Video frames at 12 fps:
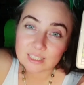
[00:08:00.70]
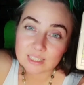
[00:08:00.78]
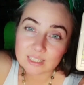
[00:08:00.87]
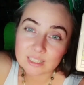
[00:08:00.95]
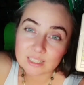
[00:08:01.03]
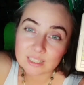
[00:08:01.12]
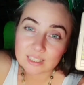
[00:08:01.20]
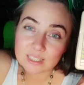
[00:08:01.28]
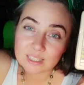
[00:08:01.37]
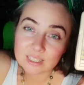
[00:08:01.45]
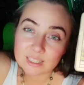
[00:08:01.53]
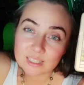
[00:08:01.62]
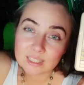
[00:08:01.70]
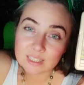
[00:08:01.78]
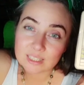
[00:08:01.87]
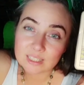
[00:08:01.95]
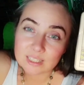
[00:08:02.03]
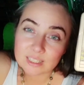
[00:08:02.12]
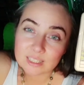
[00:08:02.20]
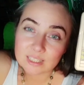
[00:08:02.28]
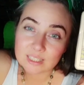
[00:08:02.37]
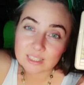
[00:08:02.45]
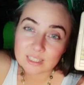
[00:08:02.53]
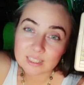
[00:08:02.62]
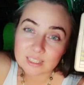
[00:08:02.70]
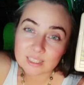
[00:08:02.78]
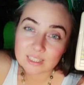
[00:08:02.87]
Nothing is said.